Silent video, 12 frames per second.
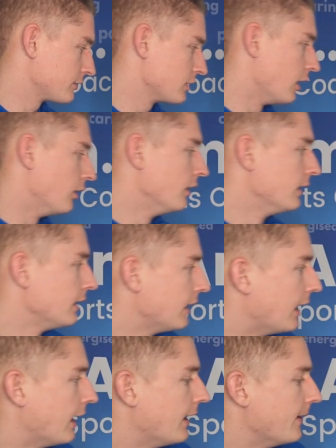So,
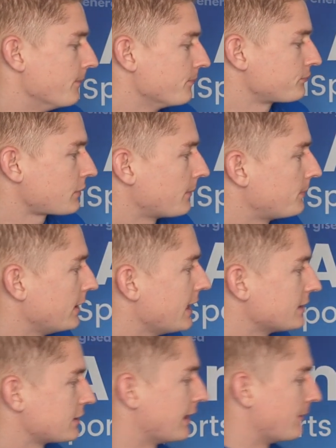but
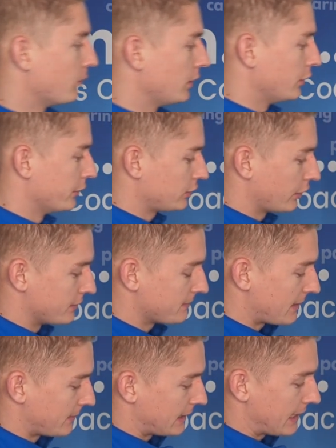yeah, so then what you would do is,
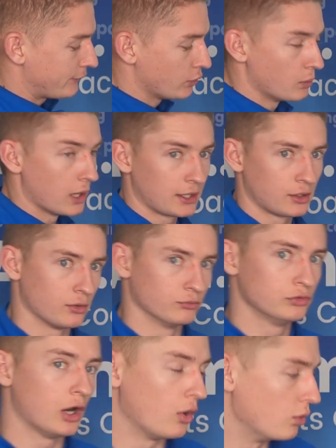maybe if you're working on
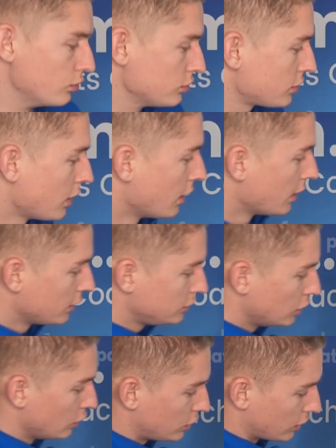rolls,
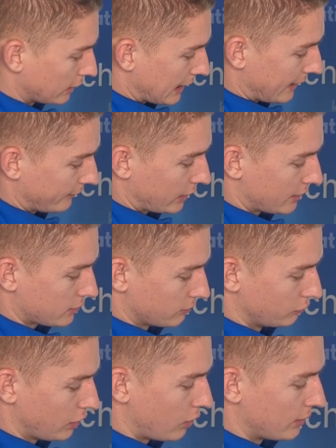you could have like
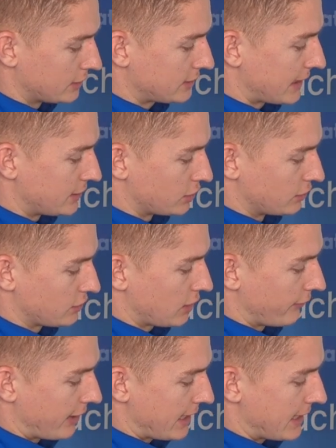some rolling stations
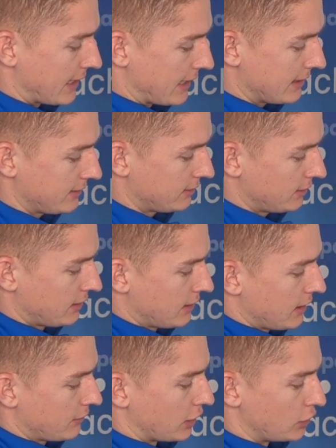over here
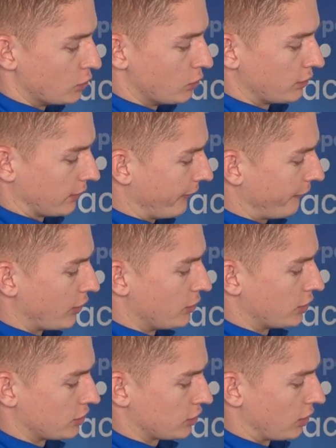that you're going to
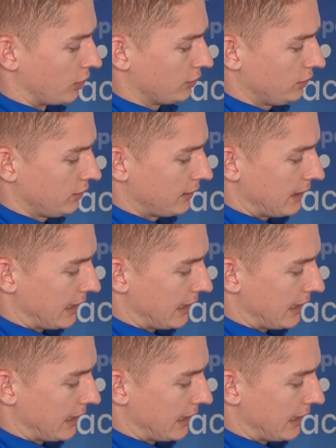focus on.